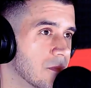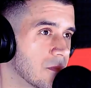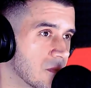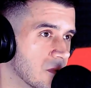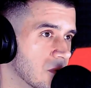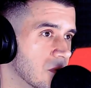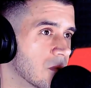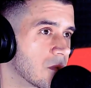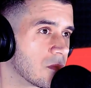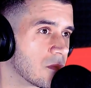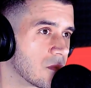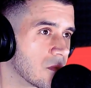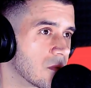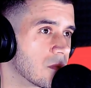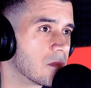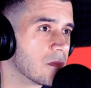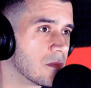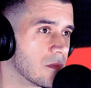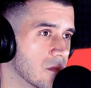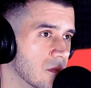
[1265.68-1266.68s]
He, he, he's
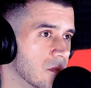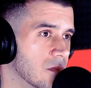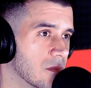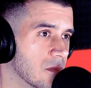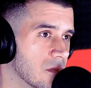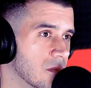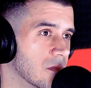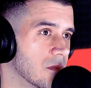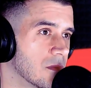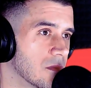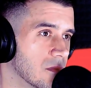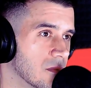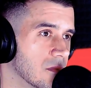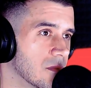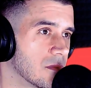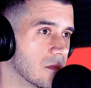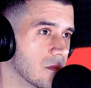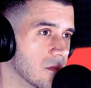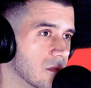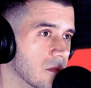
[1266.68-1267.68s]
you know he
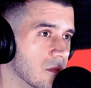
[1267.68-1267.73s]
he